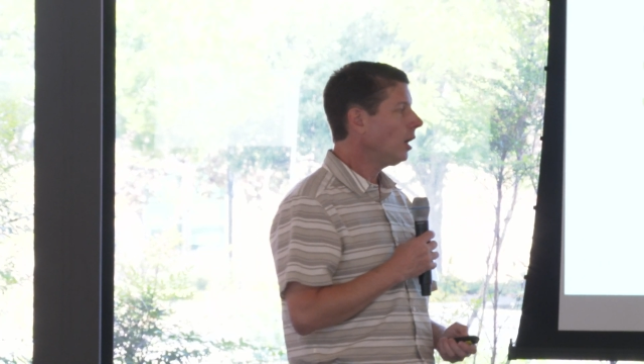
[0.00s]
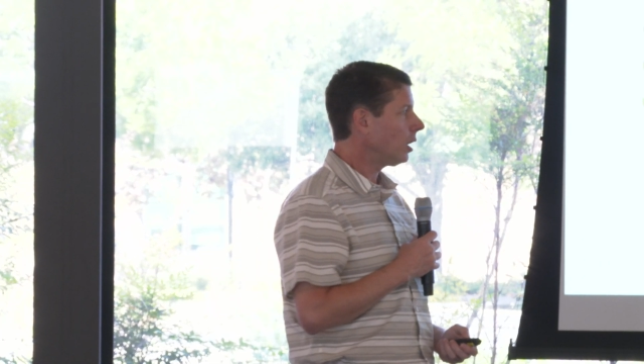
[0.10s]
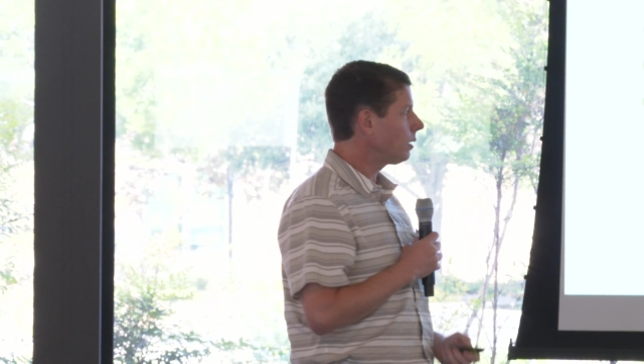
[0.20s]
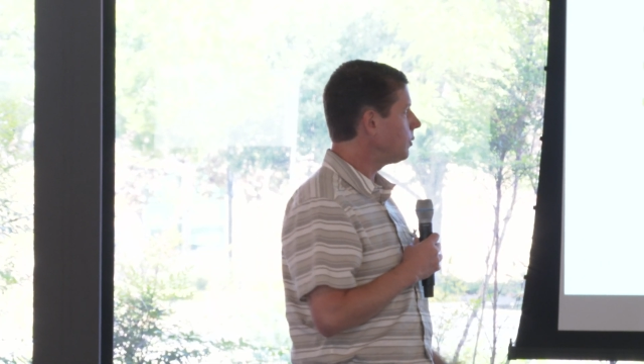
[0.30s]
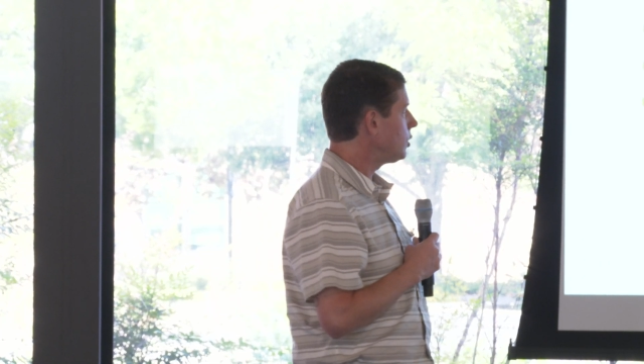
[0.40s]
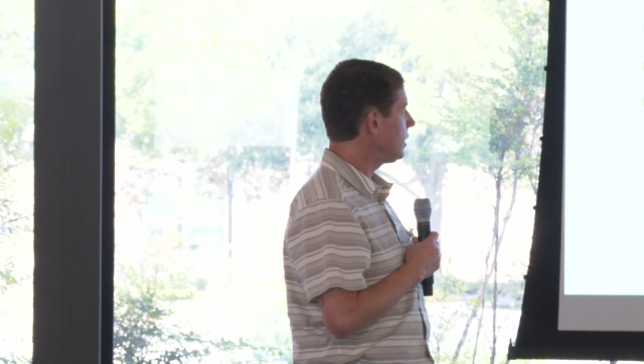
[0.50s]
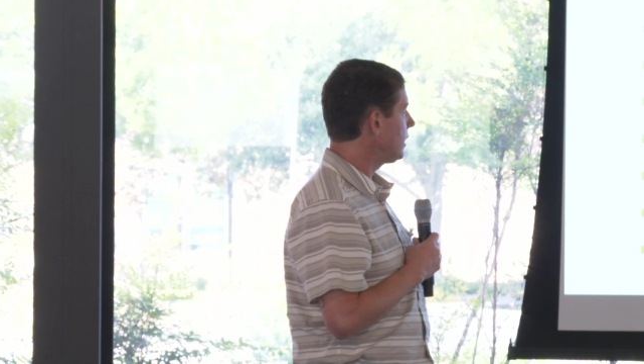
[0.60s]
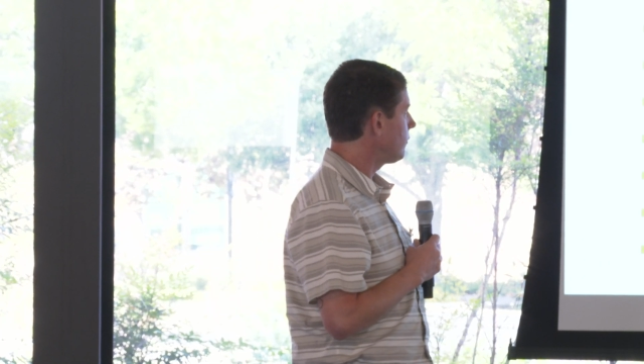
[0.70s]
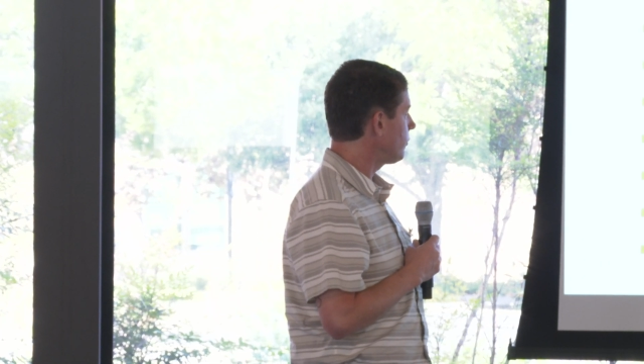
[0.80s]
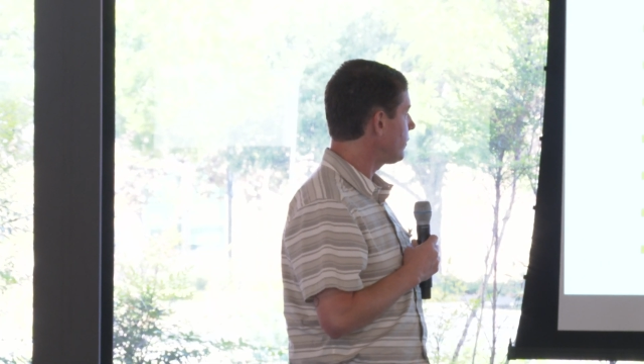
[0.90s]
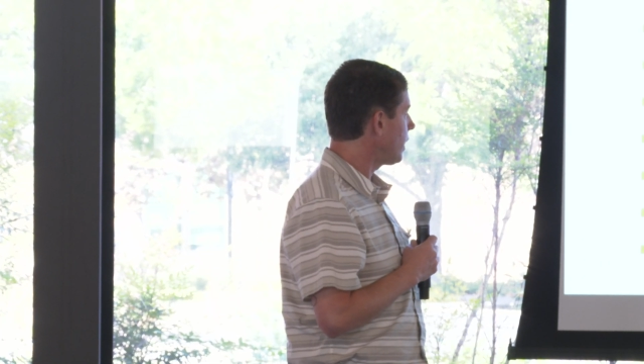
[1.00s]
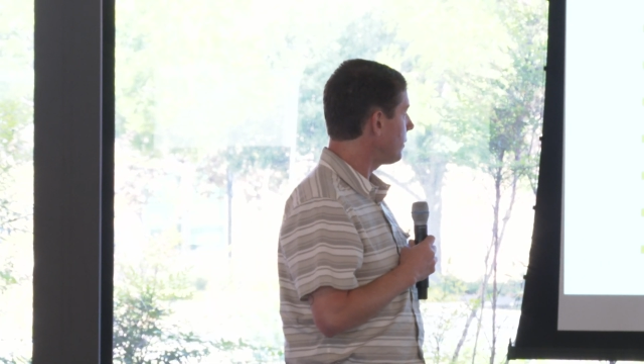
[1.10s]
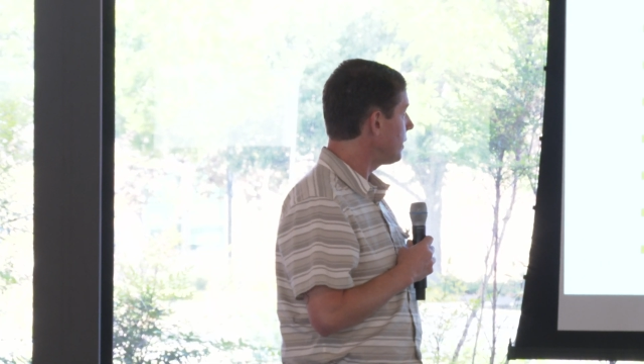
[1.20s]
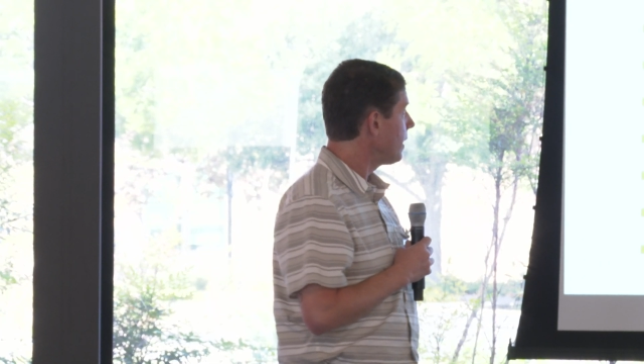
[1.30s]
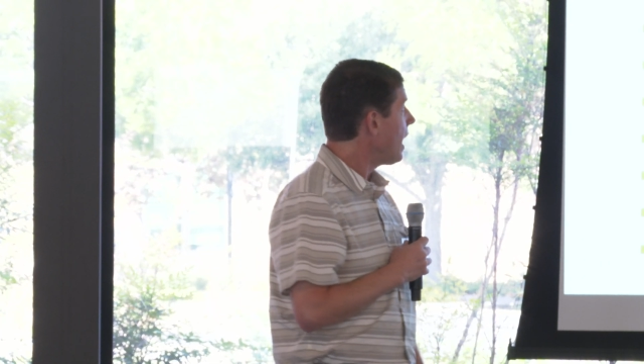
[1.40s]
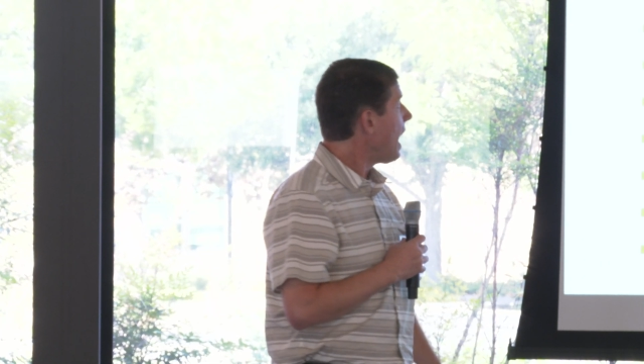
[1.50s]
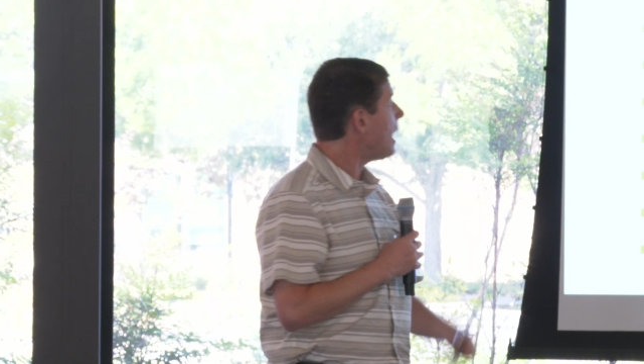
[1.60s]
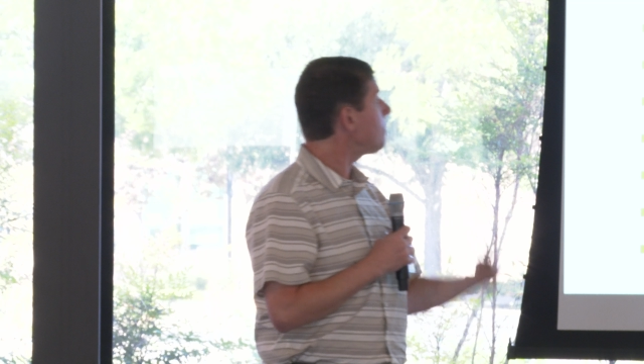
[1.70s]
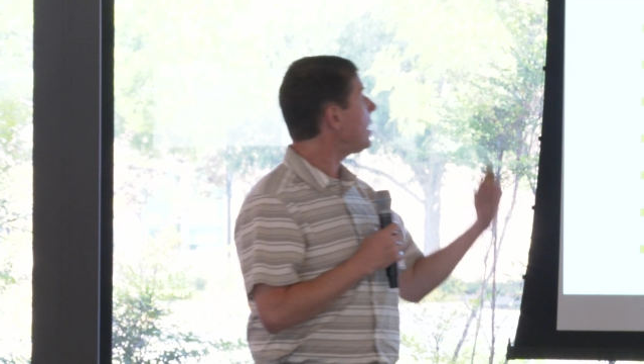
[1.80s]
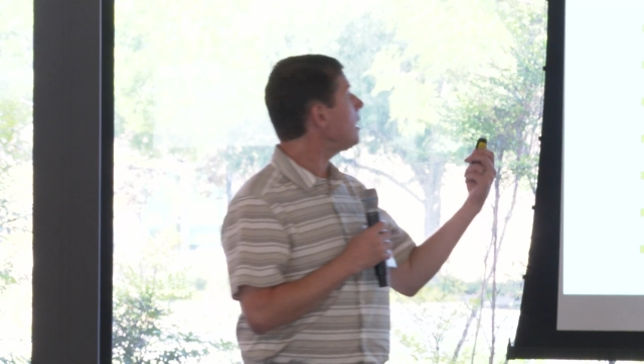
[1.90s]
a community-level phenomenon.
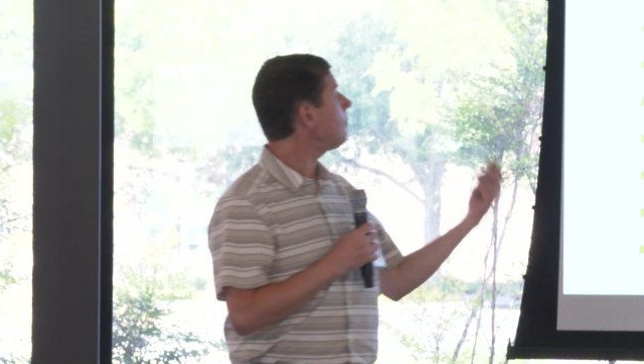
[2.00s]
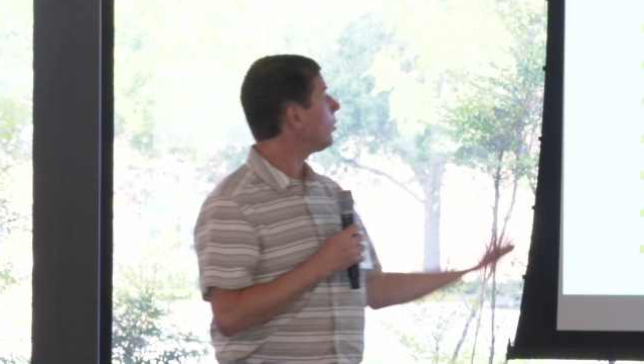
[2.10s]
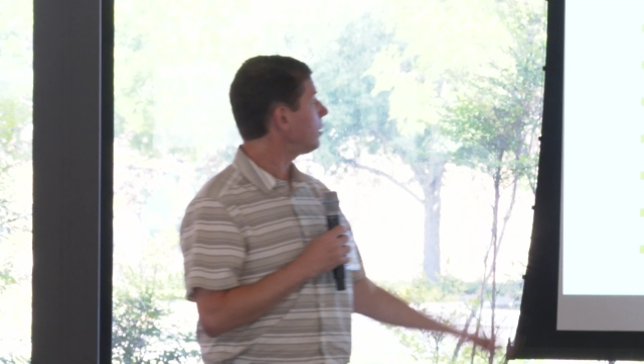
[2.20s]
And many more